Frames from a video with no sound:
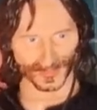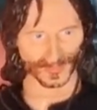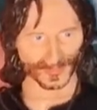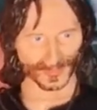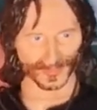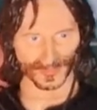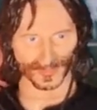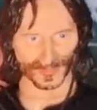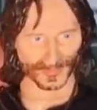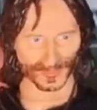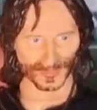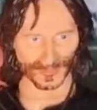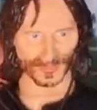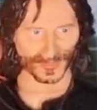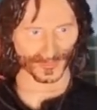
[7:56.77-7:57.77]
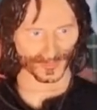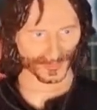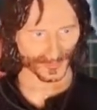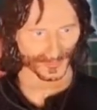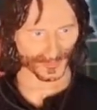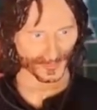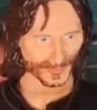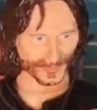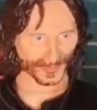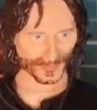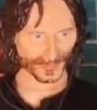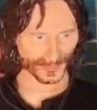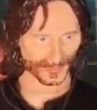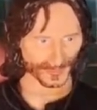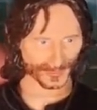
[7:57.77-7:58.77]
sort of bootlace, so I'm not going to
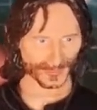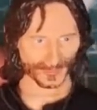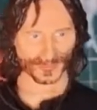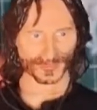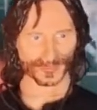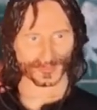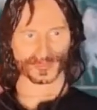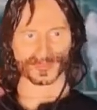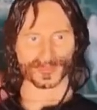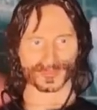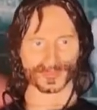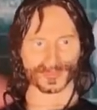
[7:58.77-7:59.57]
undo it because I'm never going to get